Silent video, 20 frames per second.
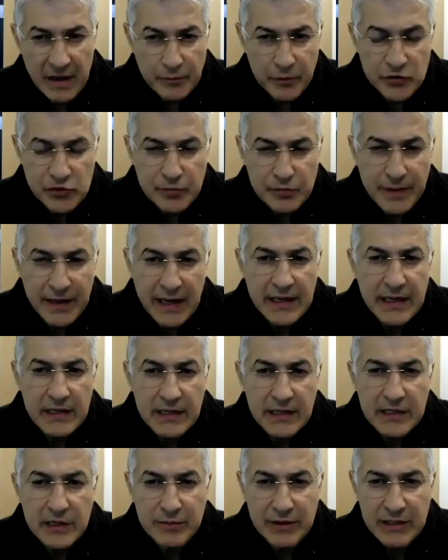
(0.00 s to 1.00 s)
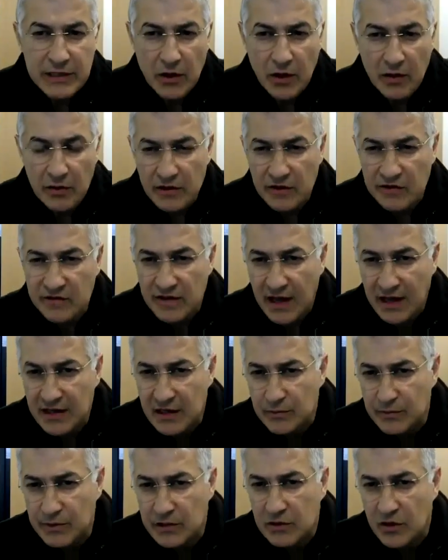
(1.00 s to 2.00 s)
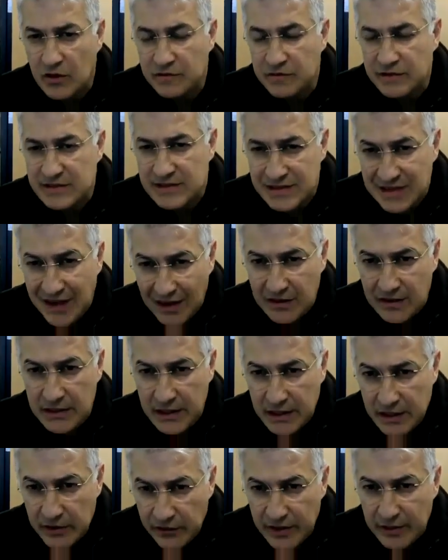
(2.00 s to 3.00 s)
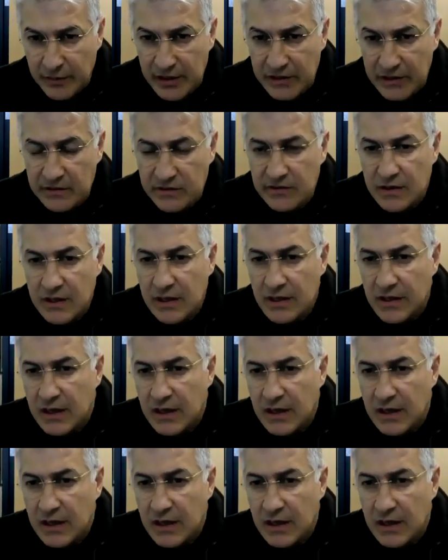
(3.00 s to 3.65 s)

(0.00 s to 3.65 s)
I push back a little bit on this element of it's not an agreement?